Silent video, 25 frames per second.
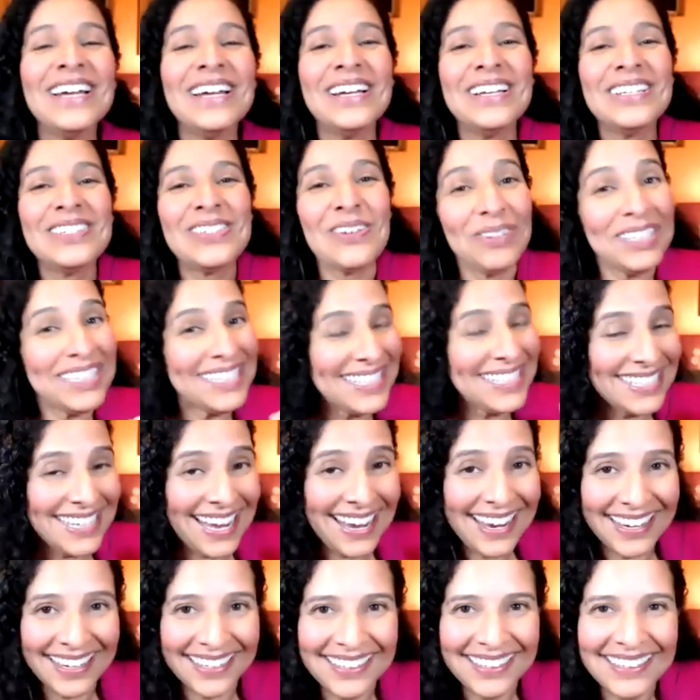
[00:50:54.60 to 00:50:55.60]
So
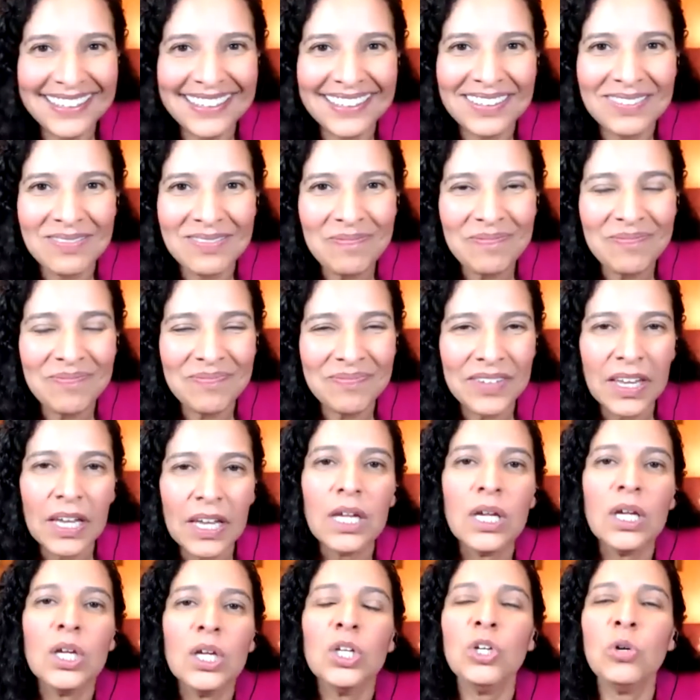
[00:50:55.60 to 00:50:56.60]
instead,
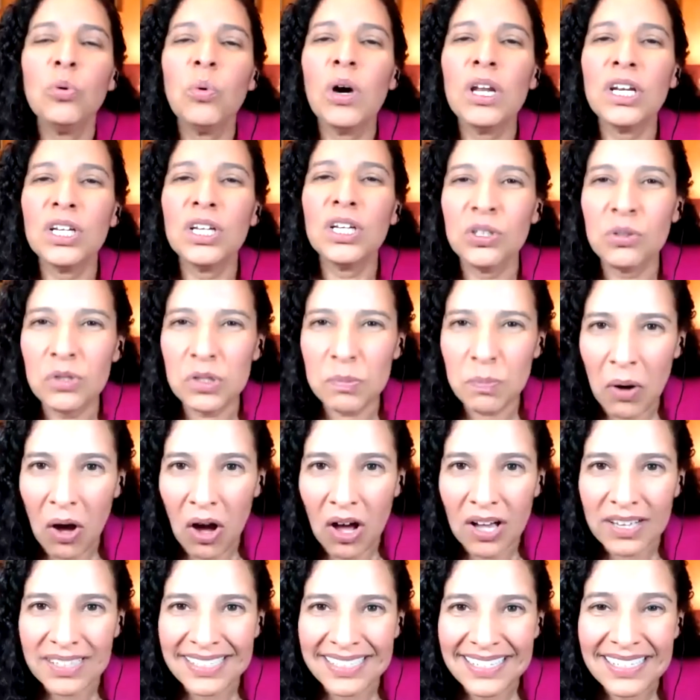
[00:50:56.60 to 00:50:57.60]
you want to use
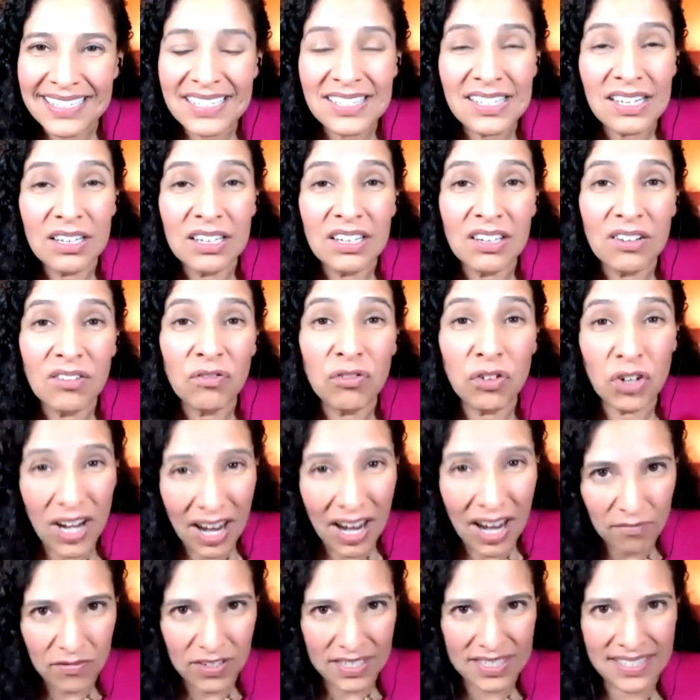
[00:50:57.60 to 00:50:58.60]
pauses for
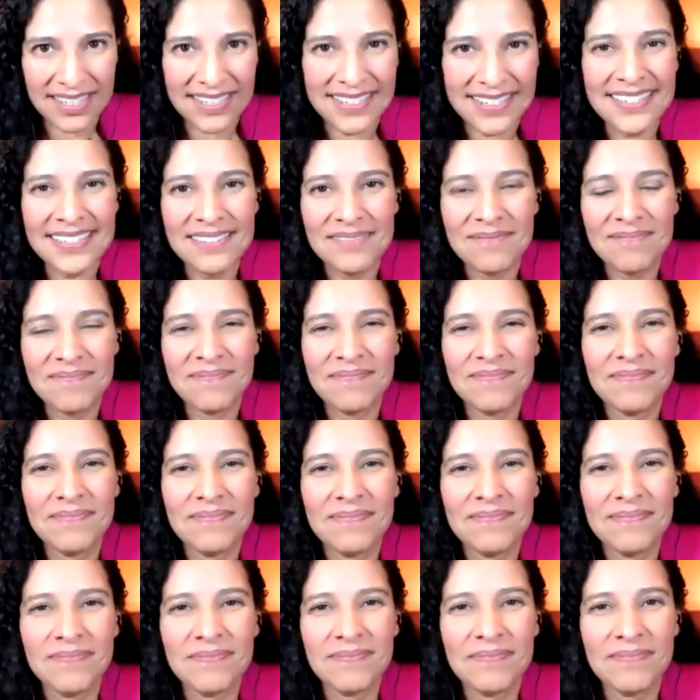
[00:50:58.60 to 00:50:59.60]
emphasis,
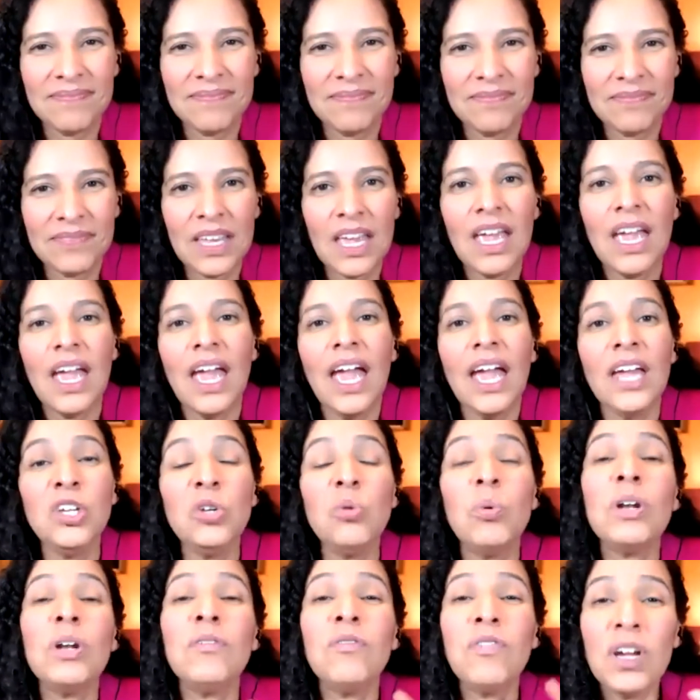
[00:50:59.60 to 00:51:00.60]
and you
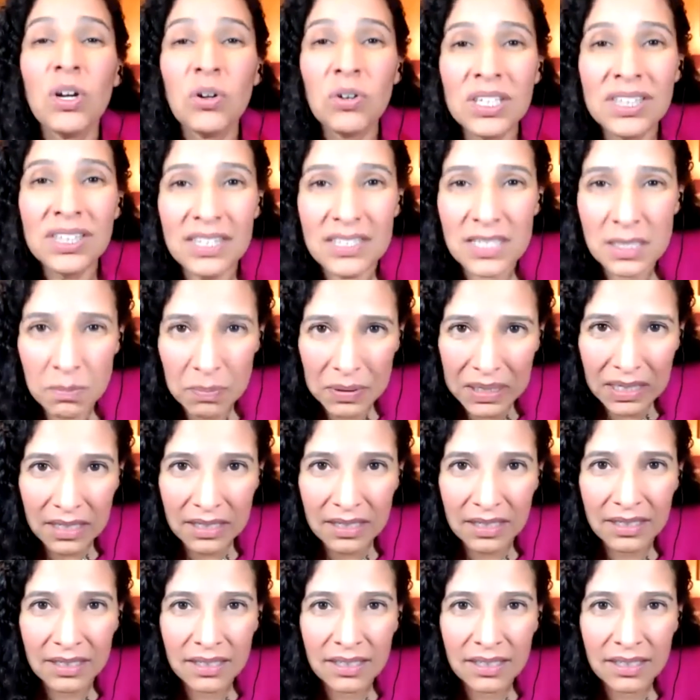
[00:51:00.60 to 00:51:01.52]
want to vary the speed